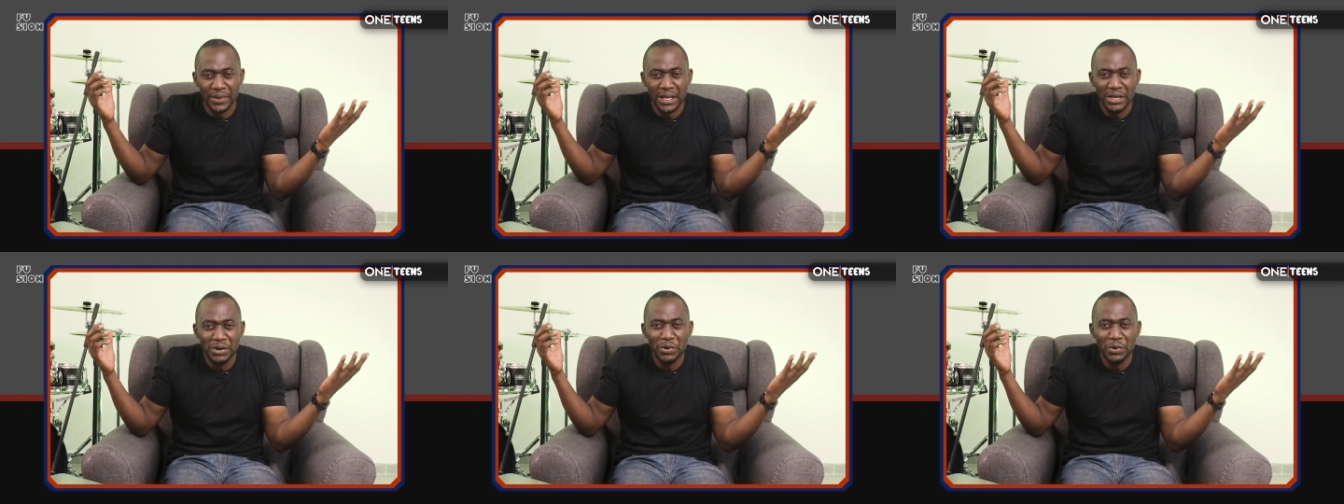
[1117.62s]

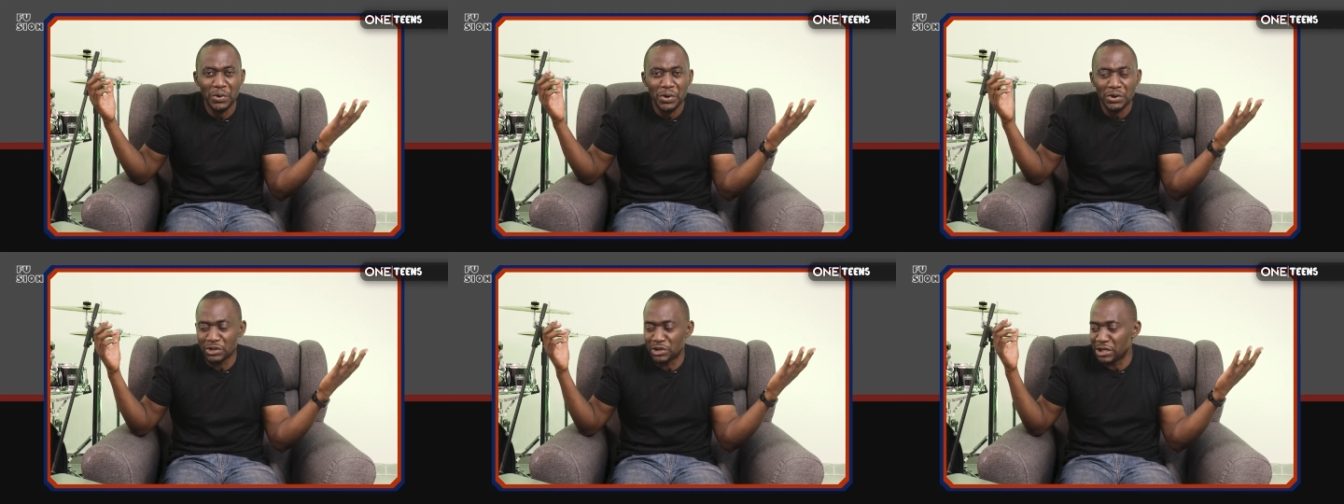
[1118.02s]
you
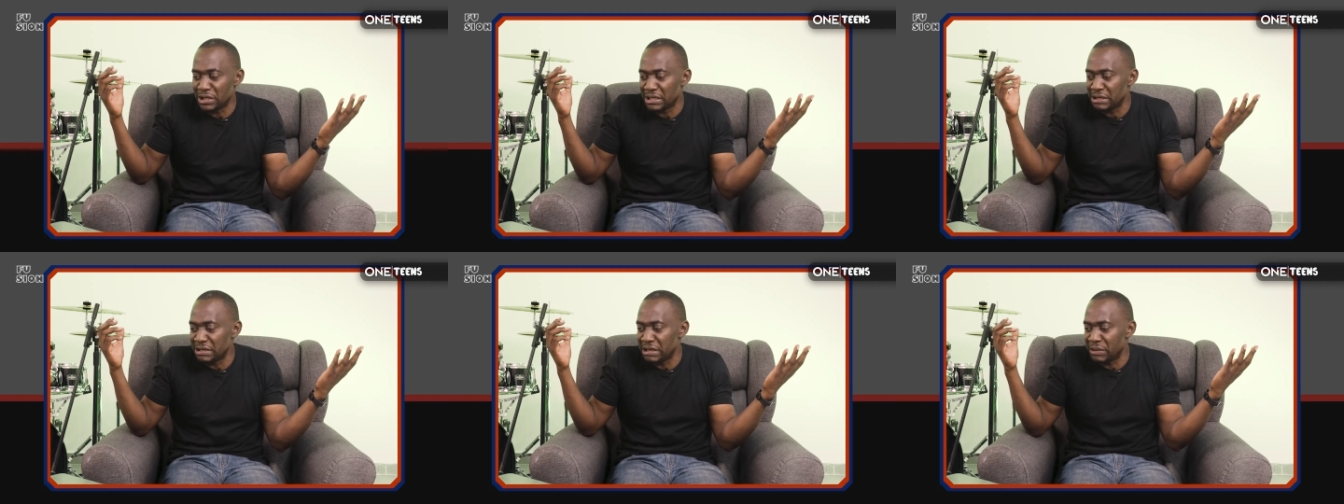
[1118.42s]
know the,
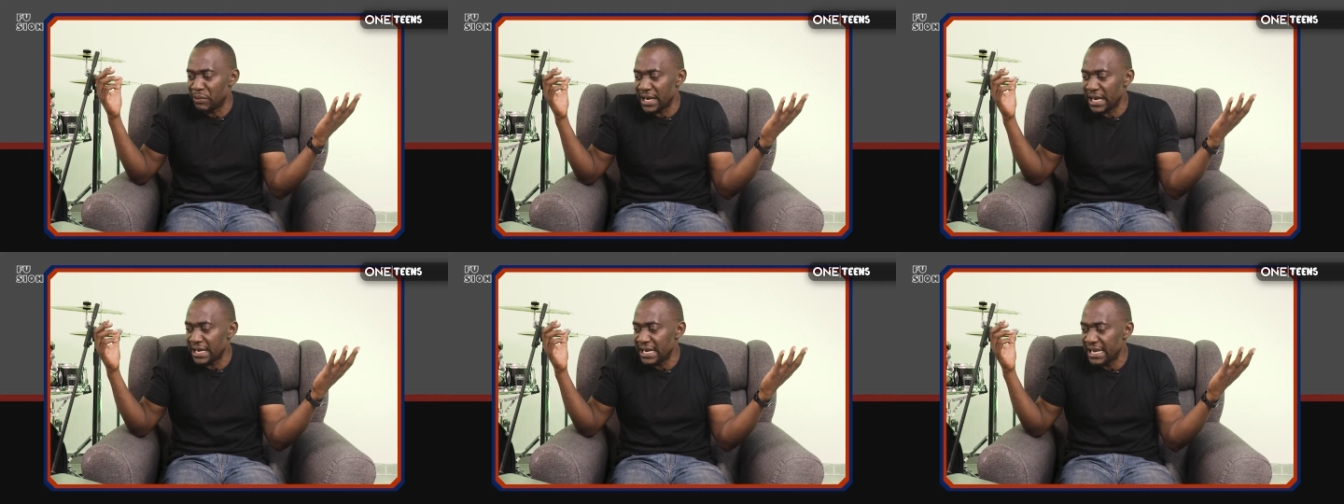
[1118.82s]
the, what
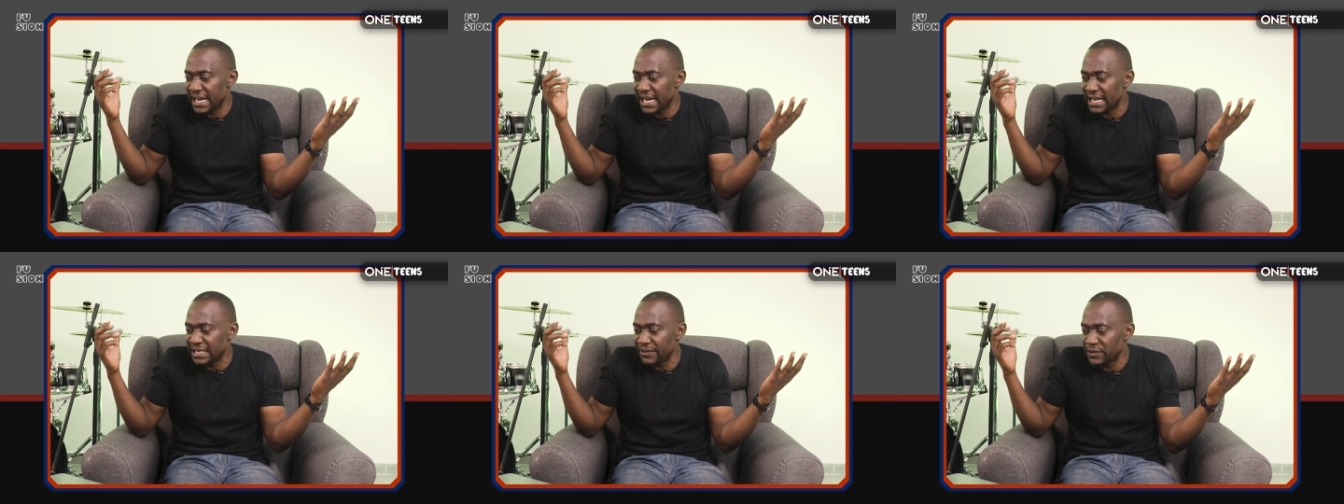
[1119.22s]
are the
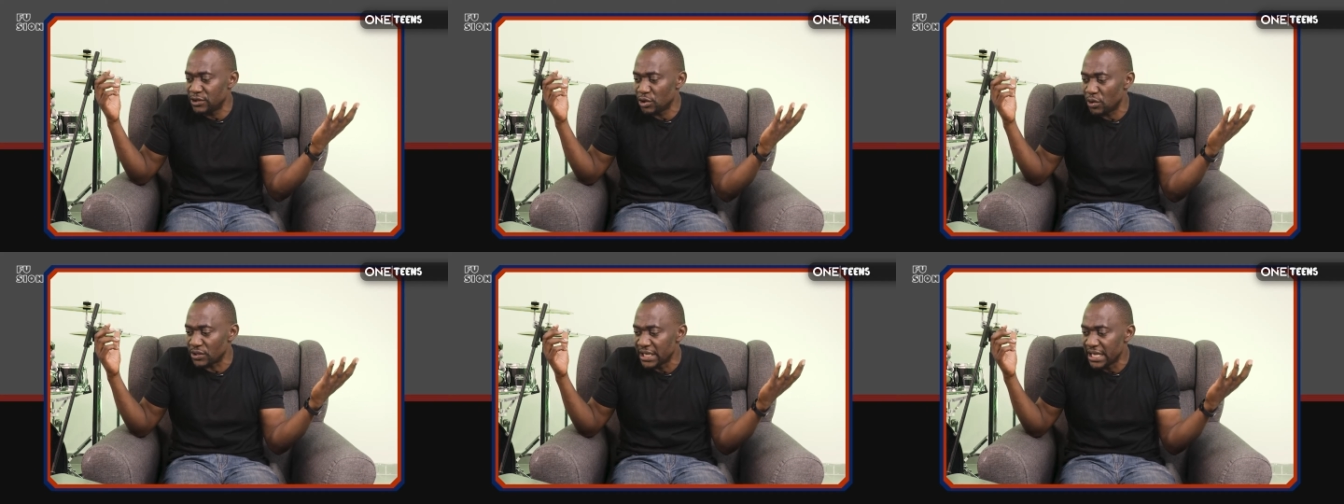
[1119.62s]
negative
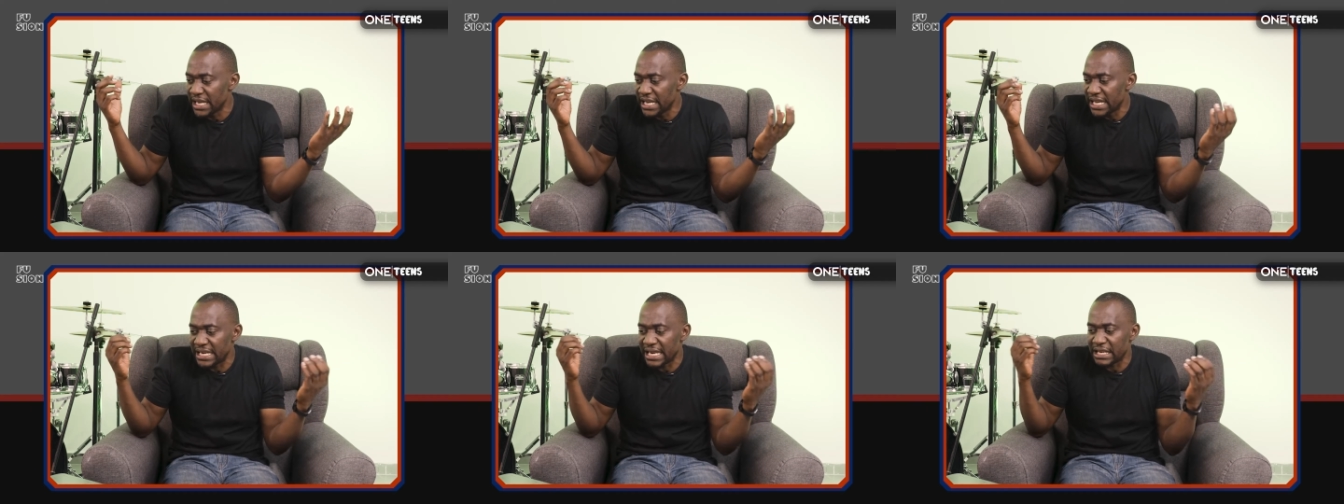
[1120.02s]
thoughts
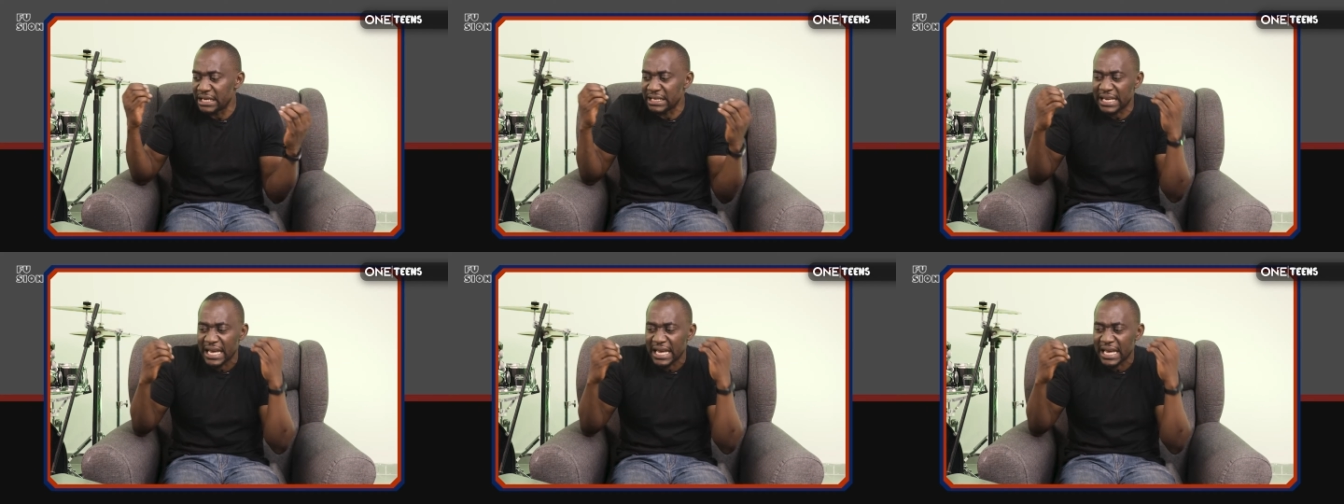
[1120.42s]
that,